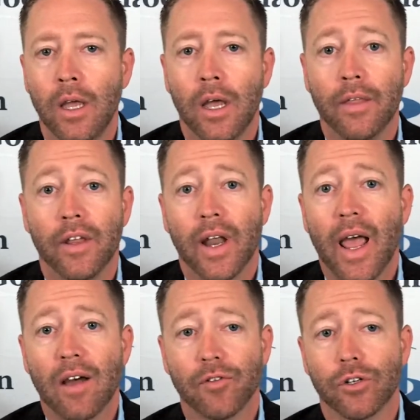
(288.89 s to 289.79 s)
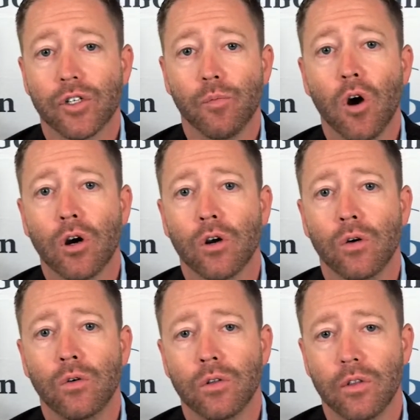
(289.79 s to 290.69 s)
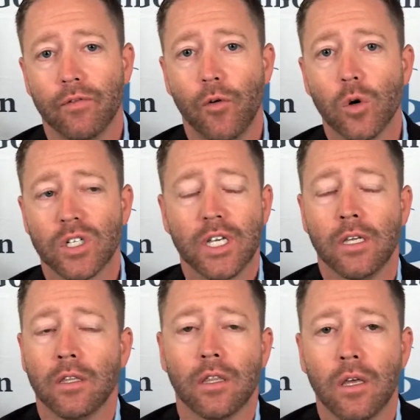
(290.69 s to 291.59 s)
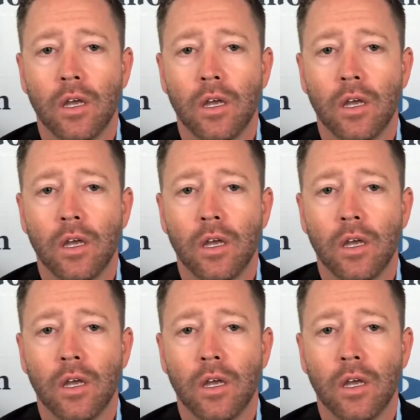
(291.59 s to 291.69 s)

And then after tomorrow, the 14th,